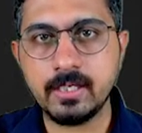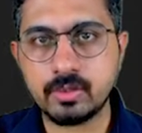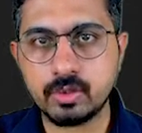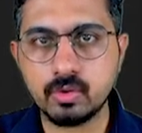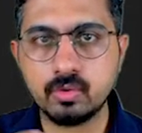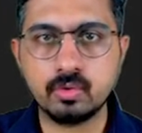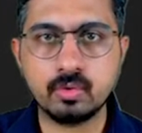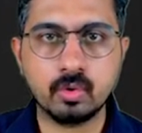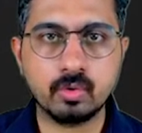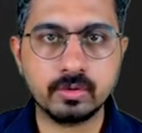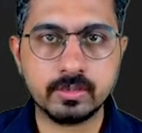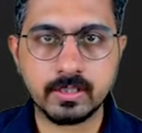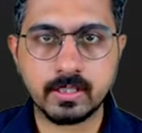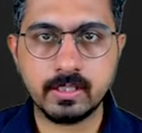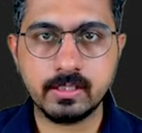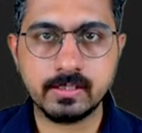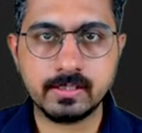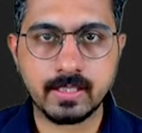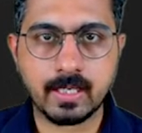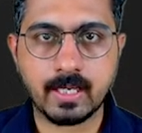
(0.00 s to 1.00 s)
you those
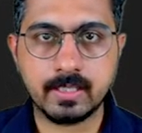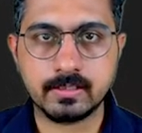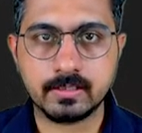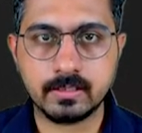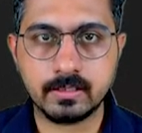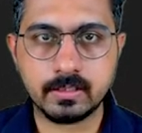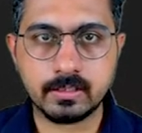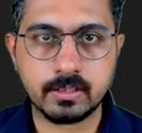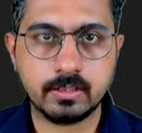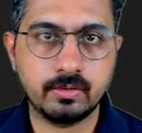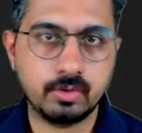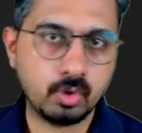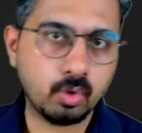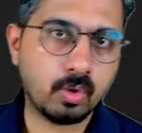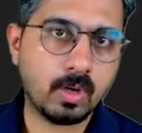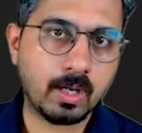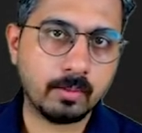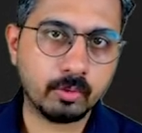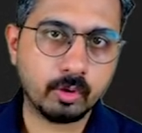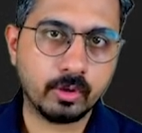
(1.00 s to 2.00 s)
skills as such, though
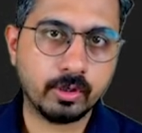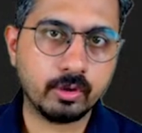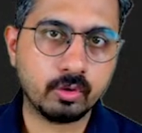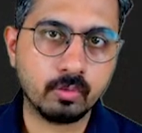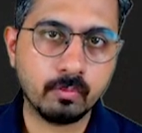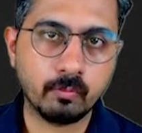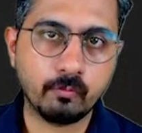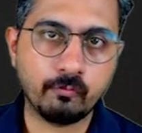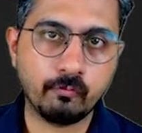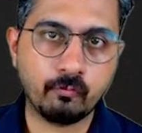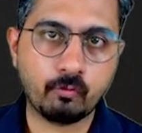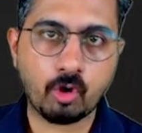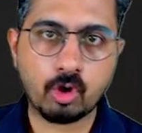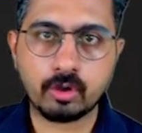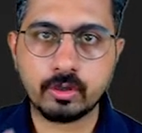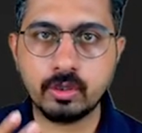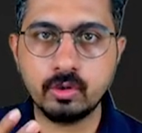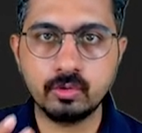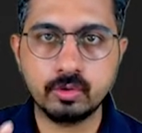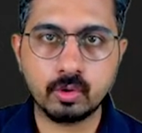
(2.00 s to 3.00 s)
I'm going to walk
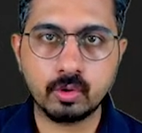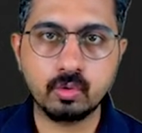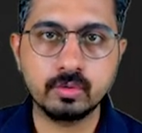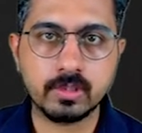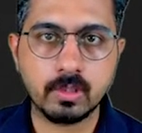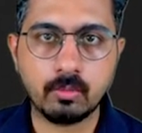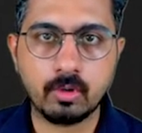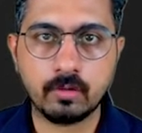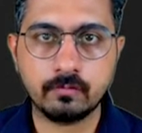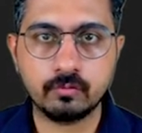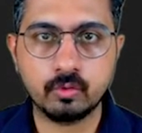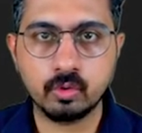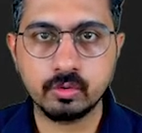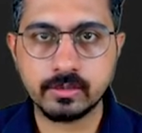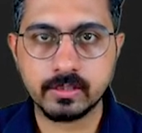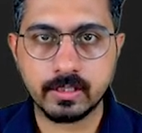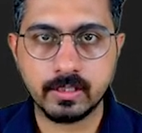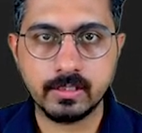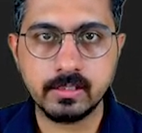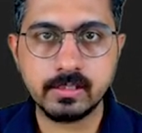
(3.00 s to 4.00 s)
you through some of those
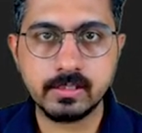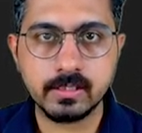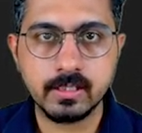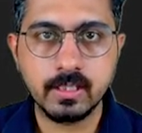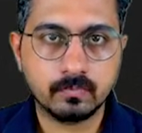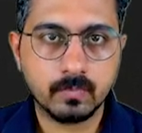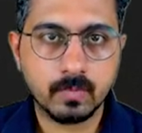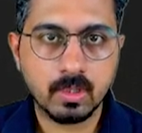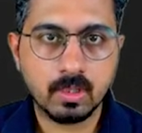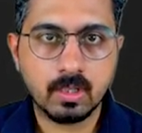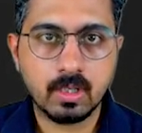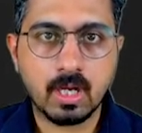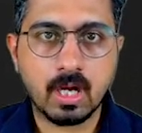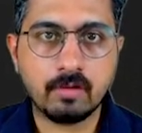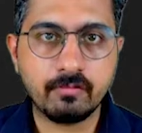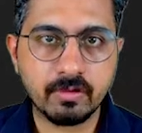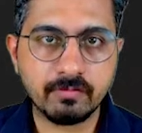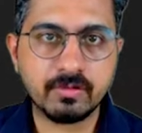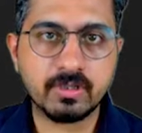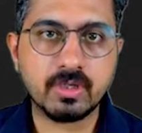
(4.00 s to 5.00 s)
skills.
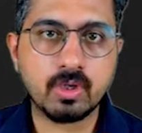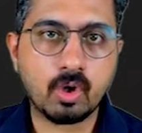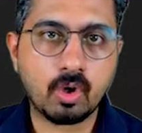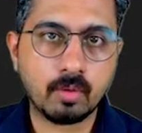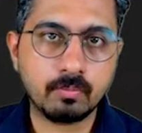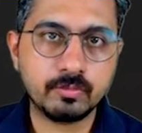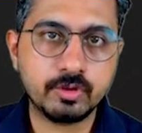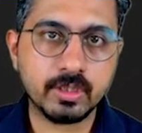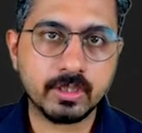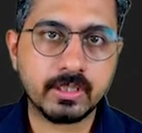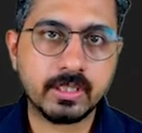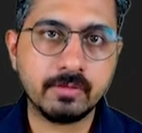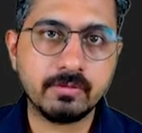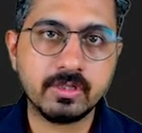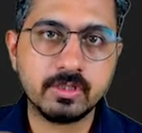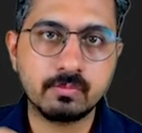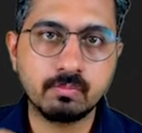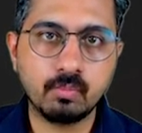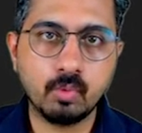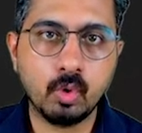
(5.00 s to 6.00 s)
However, the objective is
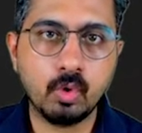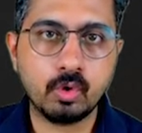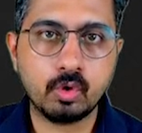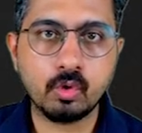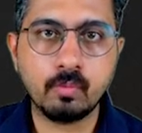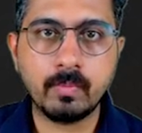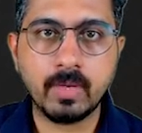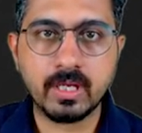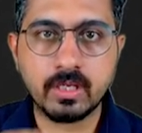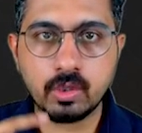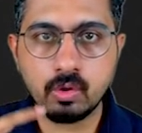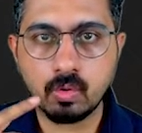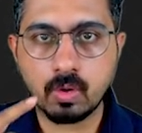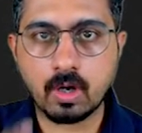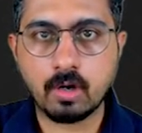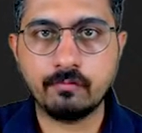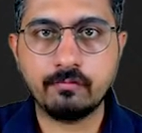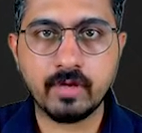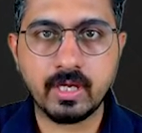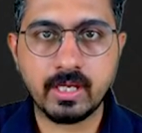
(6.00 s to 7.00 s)
more to make you
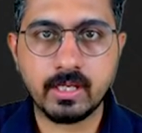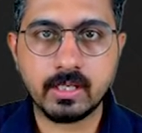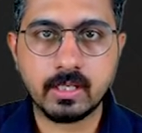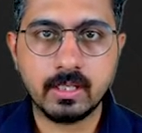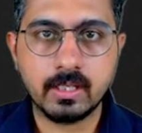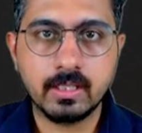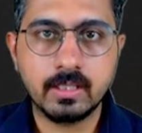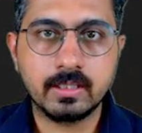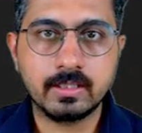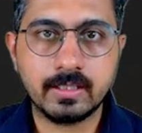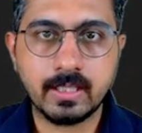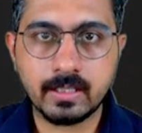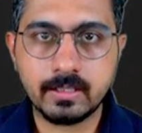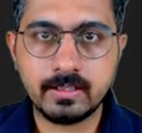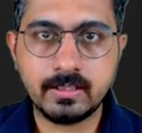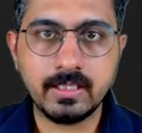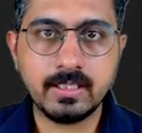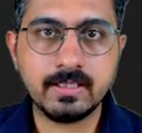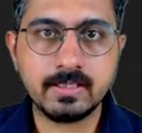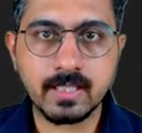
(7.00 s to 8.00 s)
aware that
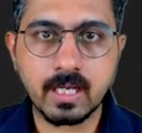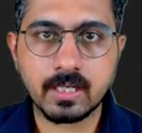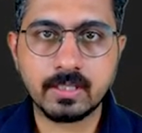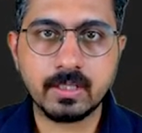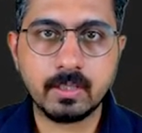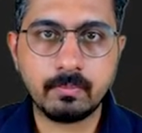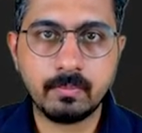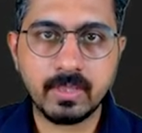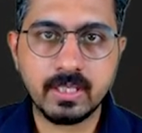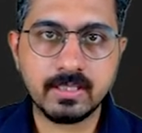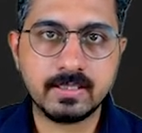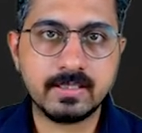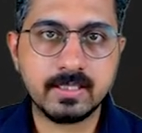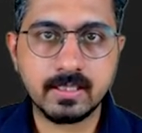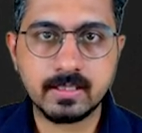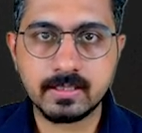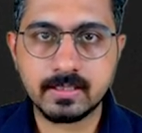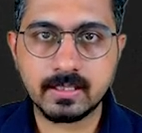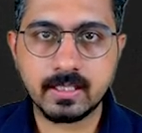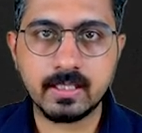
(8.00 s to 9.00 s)
these are the basic
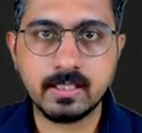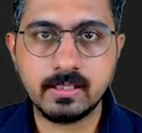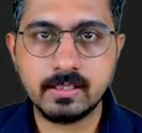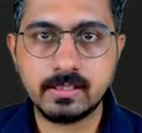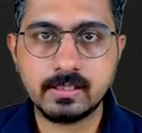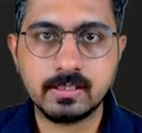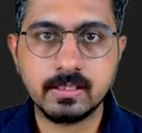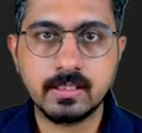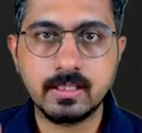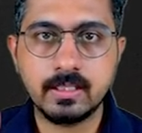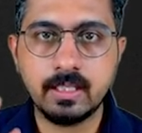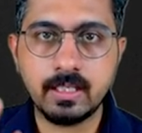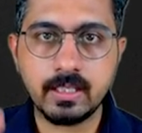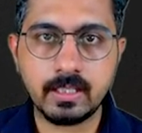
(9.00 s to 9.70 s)
skills in